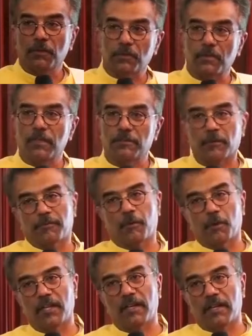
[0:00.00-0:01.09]
used to be for
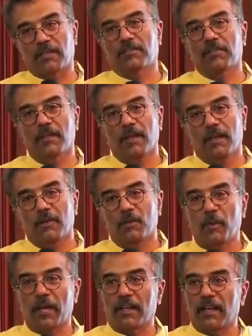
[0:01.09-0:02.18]
14 days.
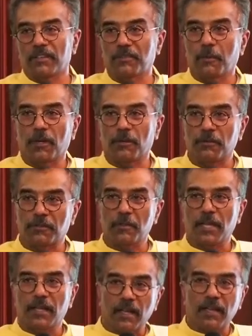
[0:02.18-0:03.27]
You might ask what used to
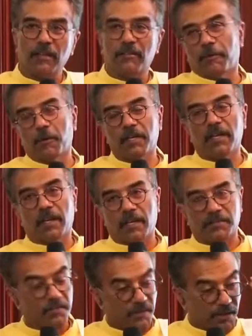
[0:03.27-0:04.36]
be done in 14
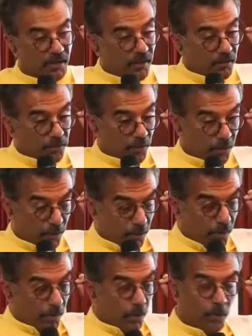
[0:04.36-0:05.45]
days. So
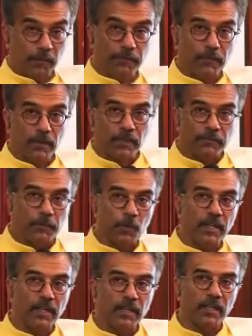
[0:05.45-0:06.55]
over
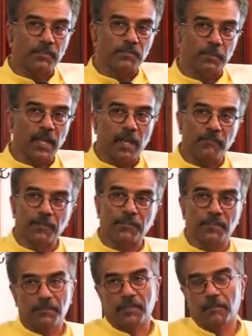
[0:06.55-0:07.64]
14 days, we have this
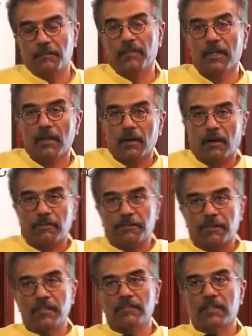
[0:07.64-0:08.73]
system of
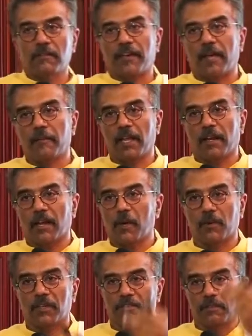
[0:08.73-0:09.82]
friends and family
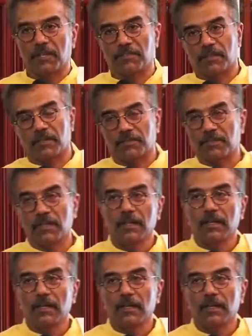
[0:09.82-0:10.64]
around as investors